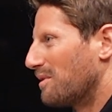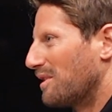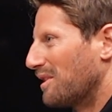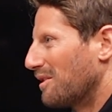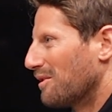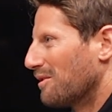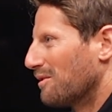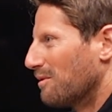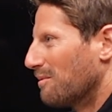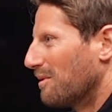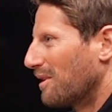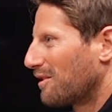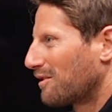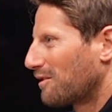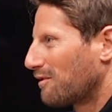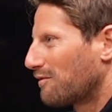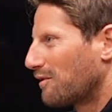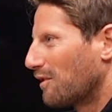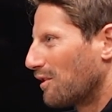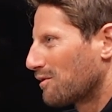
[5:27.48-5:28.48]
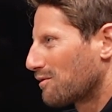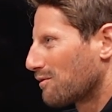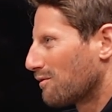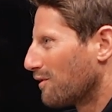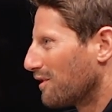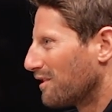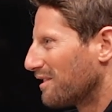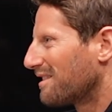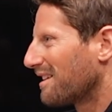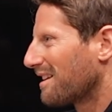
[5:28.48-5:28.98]
been good, because the first
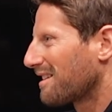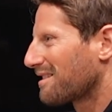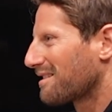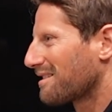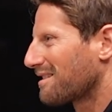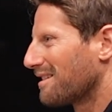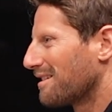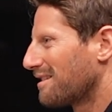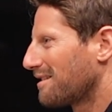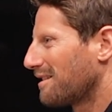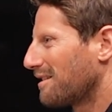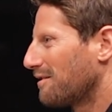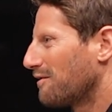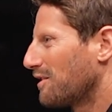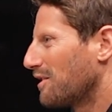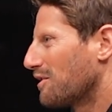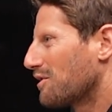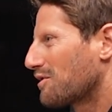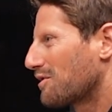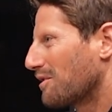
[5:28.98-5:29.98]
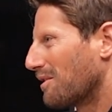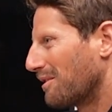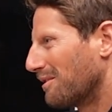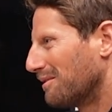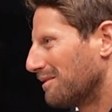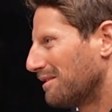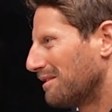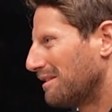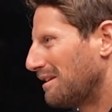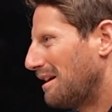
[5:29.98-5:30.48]
one in Texas last year finished
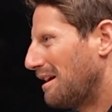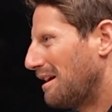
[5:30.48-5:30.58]
second,